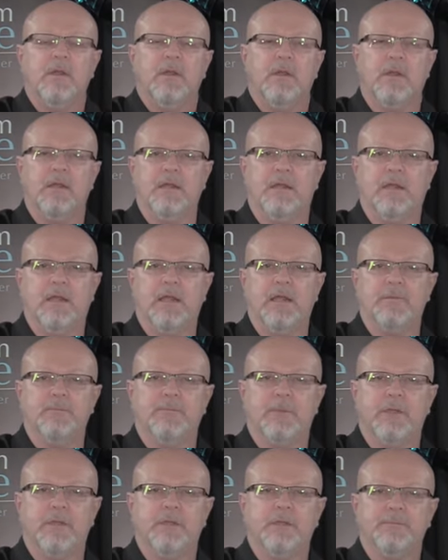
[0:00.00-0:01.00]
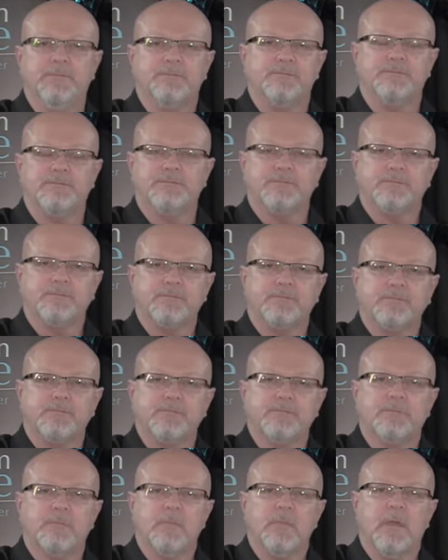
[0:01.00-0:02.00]
and he can't be
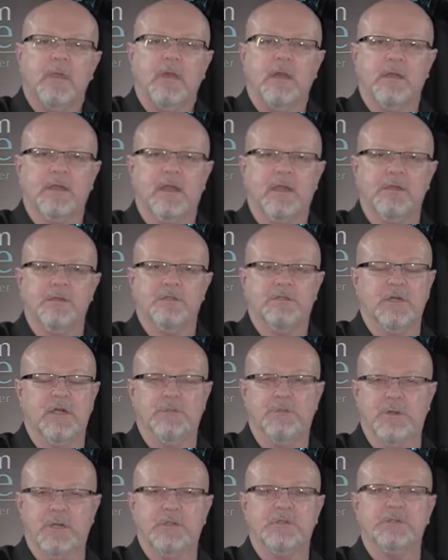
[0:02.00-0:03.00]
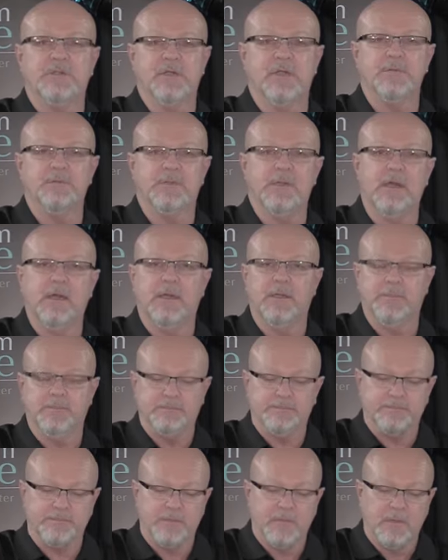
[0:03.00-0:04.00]
a gate and shepherd at the same time.
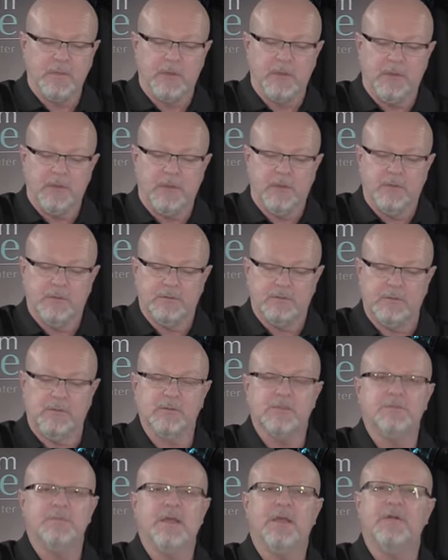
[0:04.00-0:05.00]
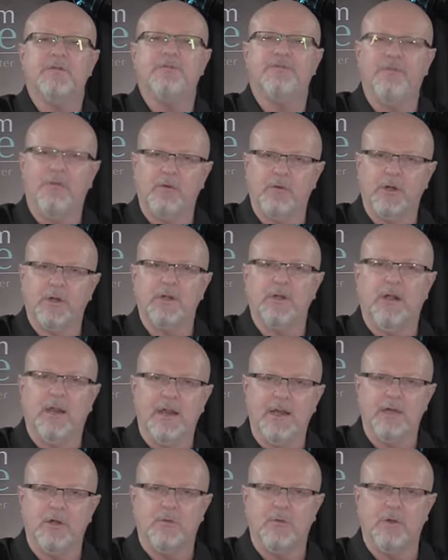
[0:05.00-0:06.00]
So it's metaphoric
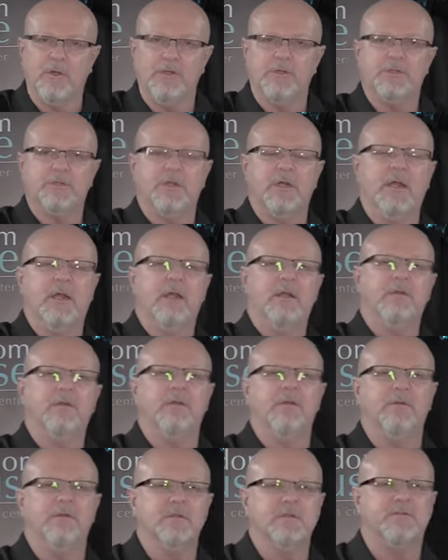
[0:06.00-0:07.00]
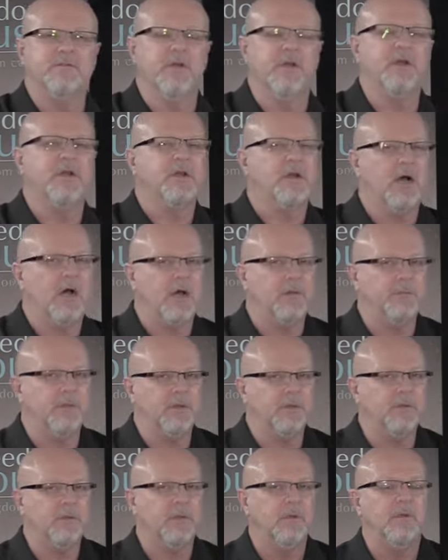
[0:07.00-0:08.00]
language, and this is very
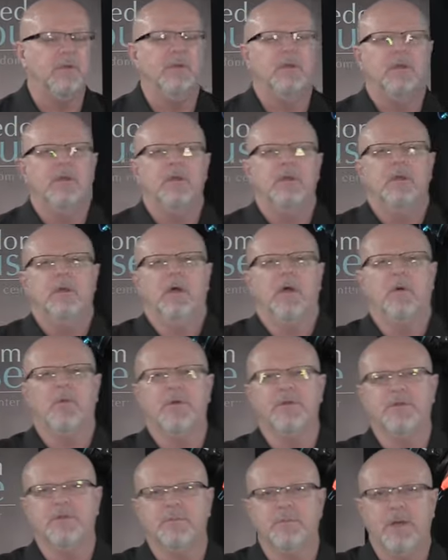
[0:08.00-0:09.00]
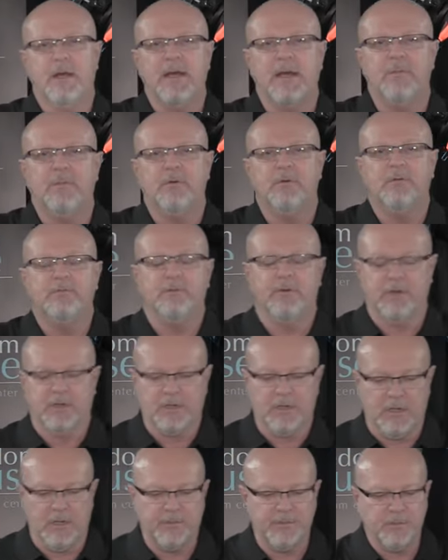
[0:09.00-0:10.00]
common with the Bible, very
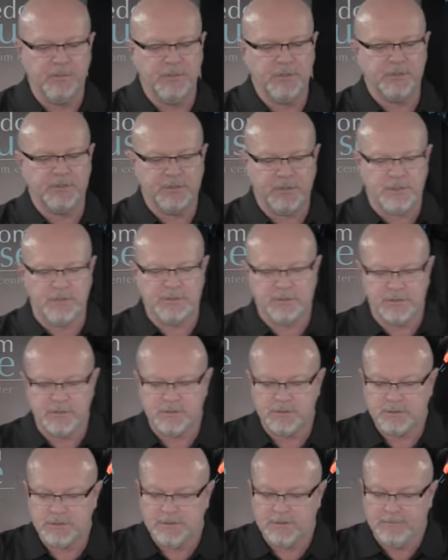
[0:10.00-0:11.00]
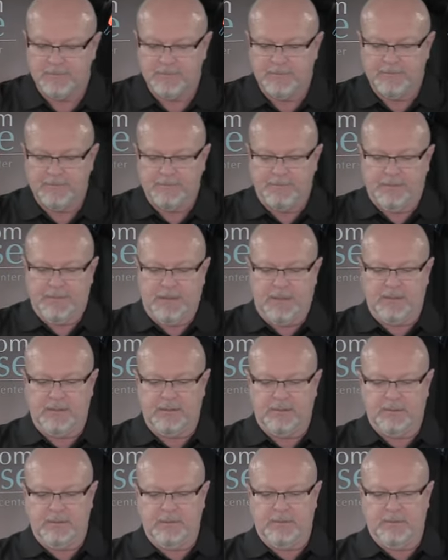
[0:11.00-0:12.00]
common with Jesus,
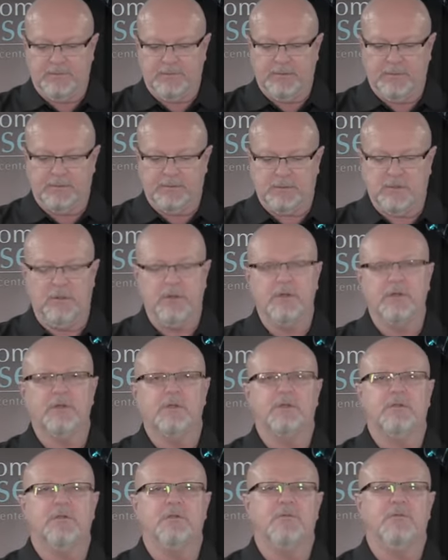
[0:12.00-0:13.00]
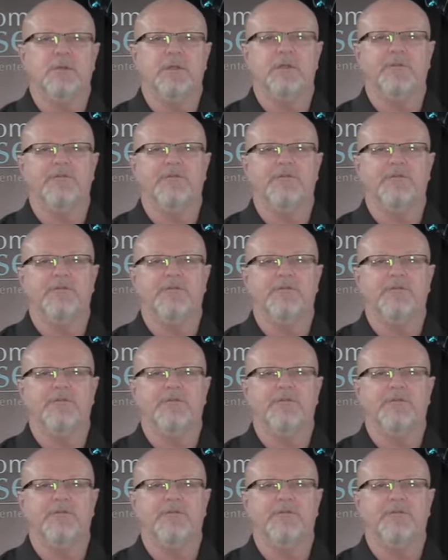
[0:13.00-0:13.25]
and it's going to be